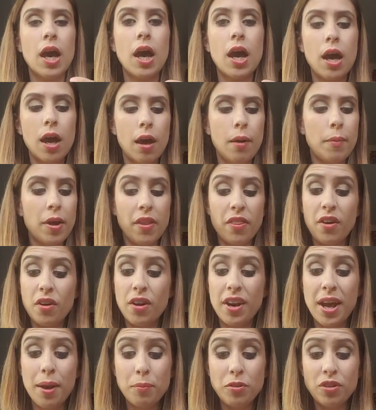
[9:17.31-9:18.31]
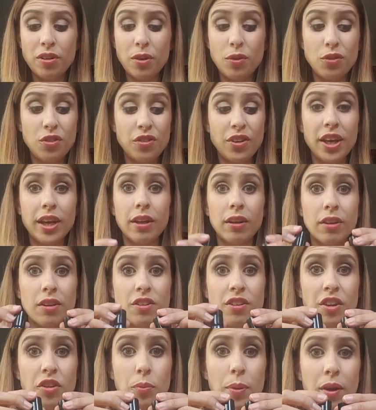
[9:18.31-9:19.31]
And they're an absolute steal at
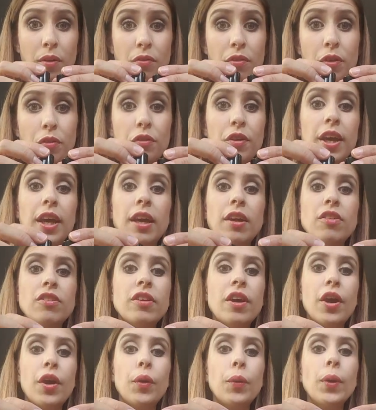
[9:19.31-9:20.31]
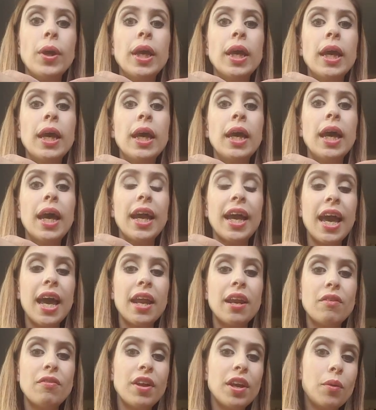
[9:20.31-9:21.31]
£6.50. So
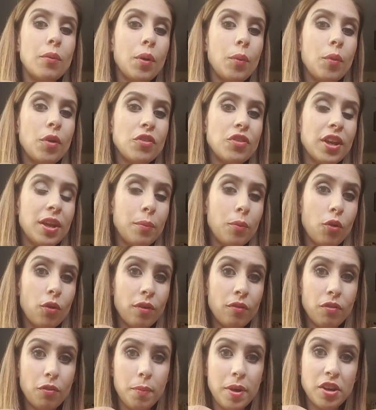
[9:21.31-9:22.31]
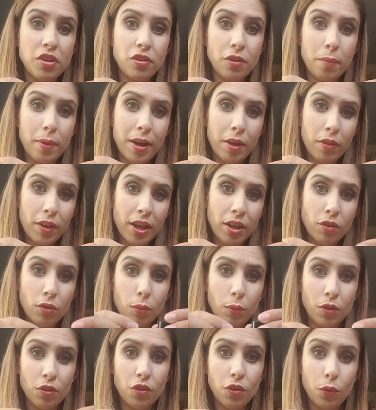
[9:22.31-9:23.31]
again, if anyone wants any more information about these or
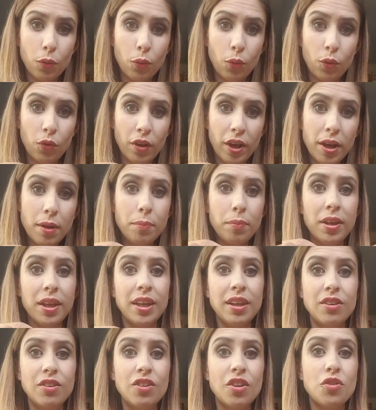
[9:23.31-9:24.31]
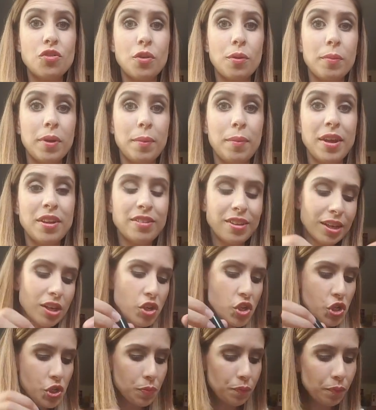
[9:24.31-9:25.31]
wants to order, please drop me a
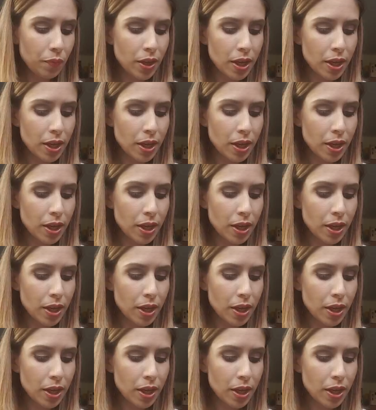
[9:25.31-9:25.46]
message.